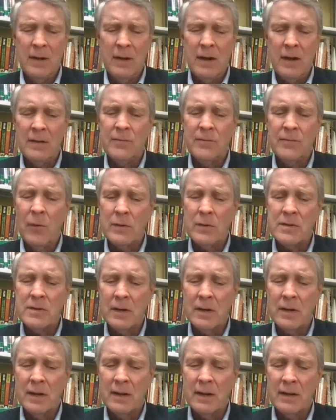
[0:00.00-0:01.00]

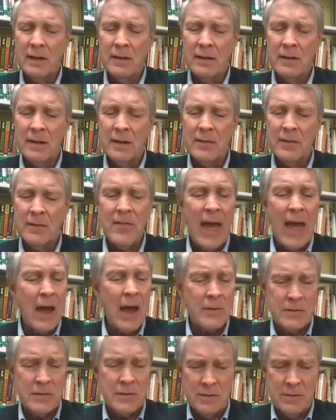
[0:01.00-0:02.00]
unfortunately, the
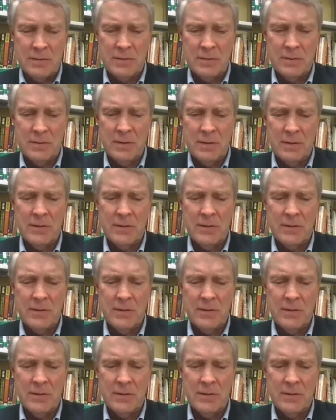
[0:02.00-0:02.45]
thousands